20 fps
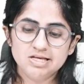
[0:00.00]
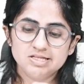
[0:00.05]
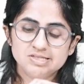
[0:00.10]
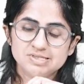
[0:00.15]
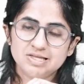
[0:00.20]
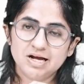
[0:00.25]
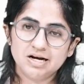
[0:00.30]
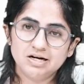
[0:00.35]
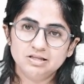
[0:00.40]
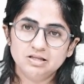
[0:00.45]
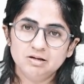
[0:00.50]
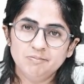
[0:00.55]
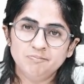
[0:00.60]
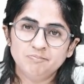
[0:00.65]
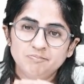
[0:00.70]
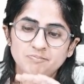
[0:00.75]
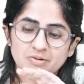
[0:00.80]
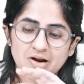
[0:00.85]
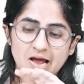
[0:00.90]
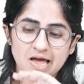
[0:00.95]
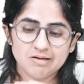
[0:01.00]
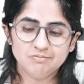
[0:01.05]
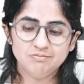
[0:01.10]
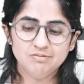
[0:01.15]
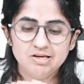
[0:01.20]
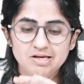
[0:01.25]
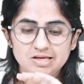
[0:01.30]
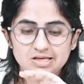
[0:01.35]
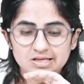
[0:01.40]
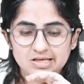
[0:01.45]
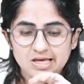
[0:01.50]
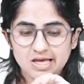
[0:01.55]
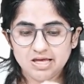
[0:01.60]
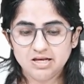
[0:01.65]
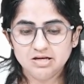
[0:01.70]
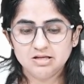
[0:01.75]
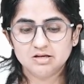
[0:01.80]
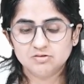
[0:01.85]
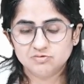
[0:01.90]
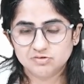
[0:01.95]
is that the primary
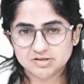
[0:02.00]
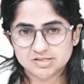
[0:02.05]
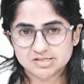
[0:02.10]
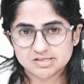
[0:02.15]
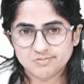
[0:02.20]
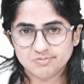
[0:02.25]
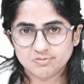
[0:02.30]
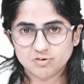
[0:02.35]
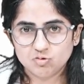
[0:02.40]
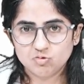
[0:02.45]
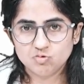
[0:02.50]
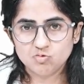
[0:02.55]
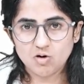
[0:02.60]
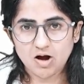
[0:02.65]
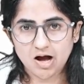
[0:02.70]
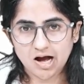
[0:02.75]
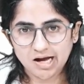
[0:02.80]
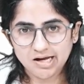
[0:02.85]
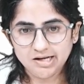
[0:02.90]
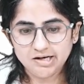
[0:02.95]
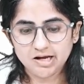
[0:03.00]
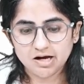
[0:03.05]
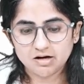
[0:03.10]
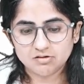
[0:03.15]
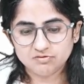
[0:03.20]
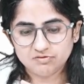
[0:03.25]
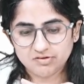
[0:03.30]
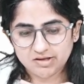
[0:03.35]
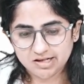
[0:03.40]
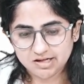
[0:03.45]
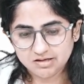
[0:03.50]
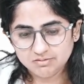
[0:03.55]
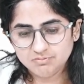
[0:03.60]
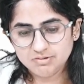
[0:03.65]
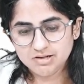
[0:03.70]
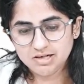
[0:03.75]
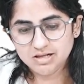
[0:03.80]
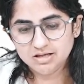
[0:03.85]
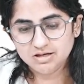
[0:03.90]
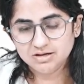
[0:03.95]
caregivers who are
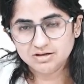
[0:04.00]
available